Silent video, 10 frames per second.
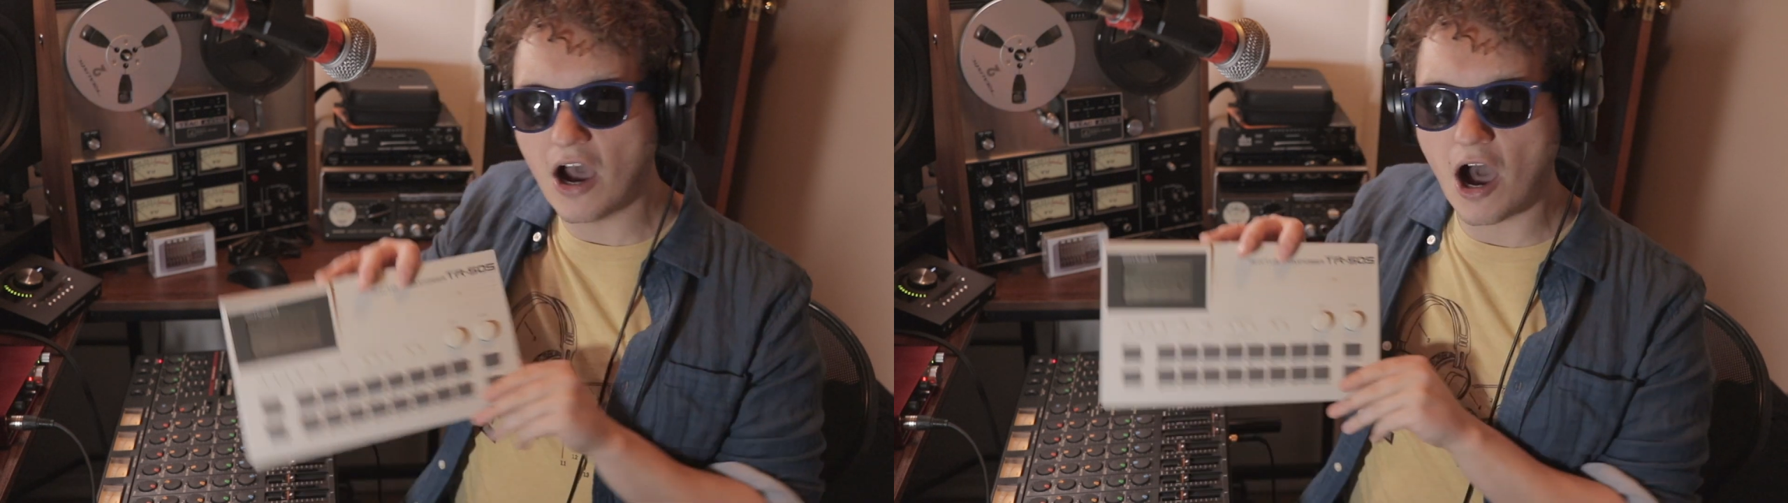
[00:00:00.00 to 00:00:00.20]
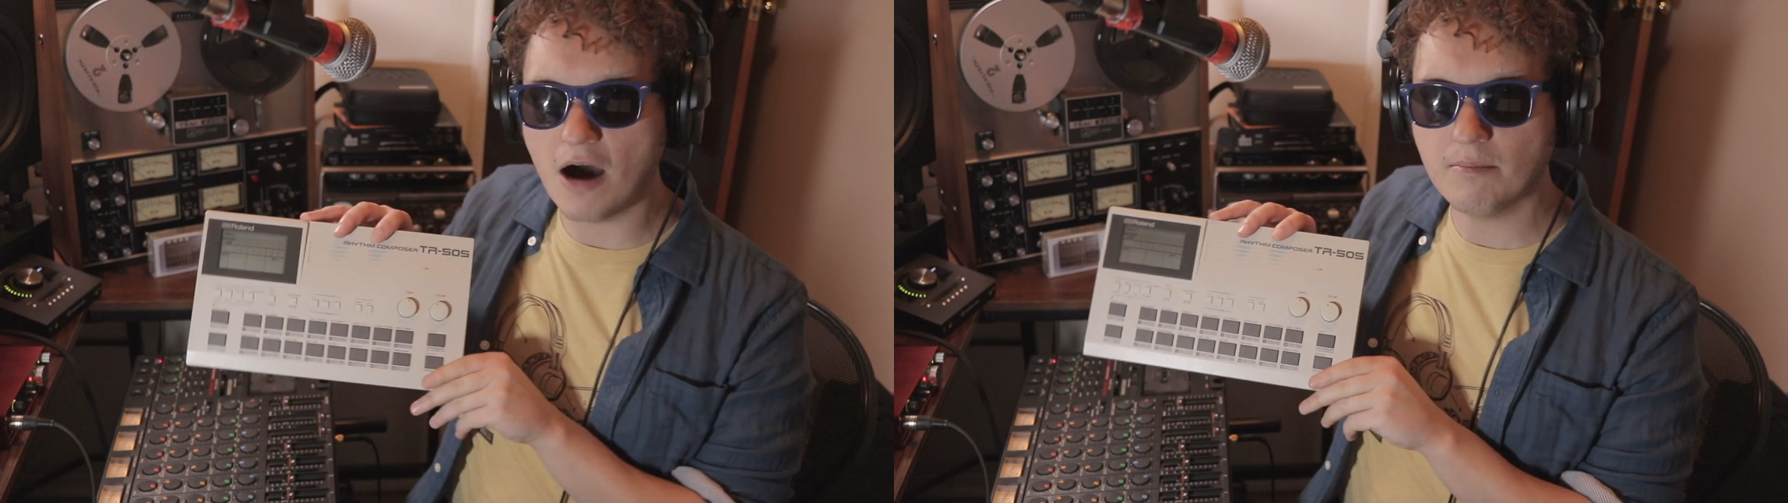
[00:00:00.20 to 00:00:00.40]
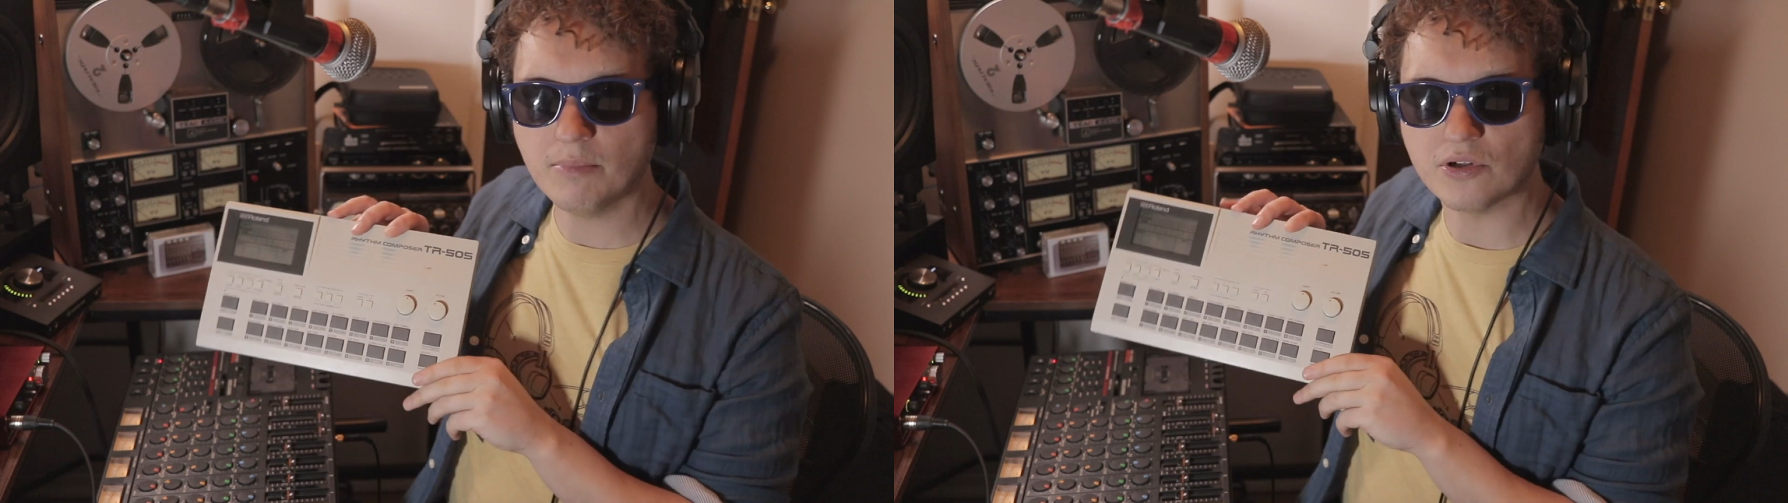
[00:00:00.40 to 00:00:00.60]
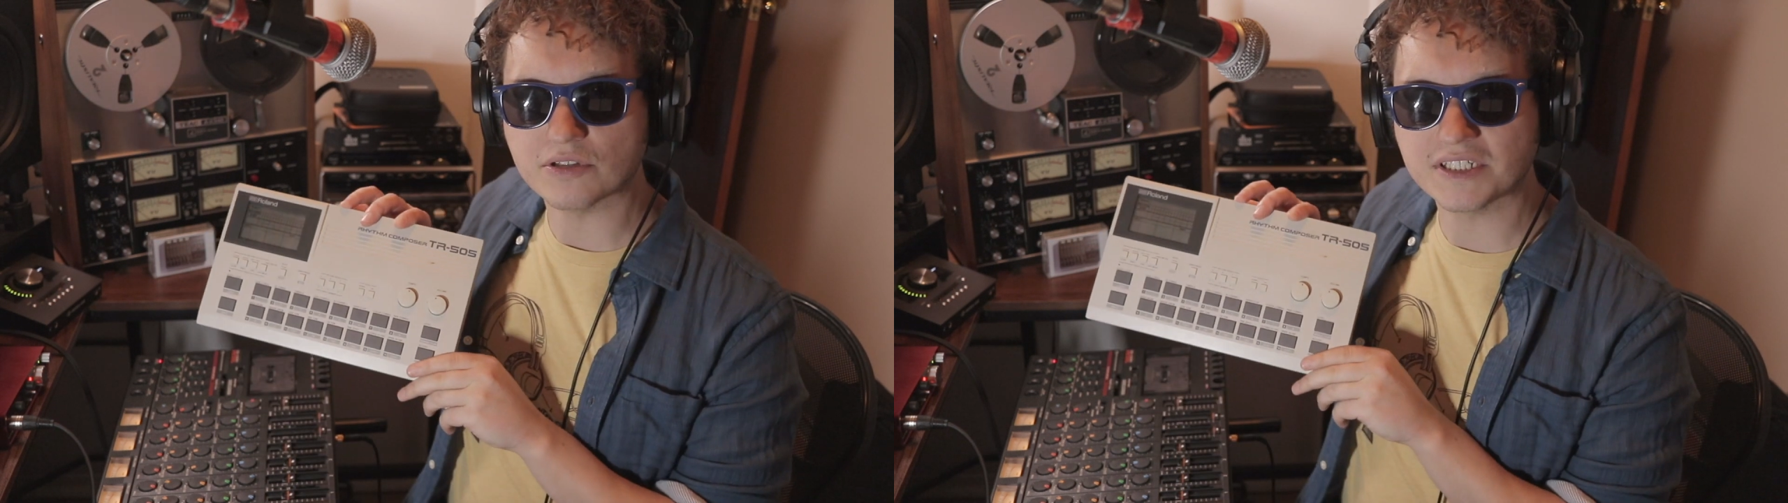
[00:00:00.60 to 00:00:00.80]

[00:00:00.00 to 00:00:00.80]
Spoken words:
humble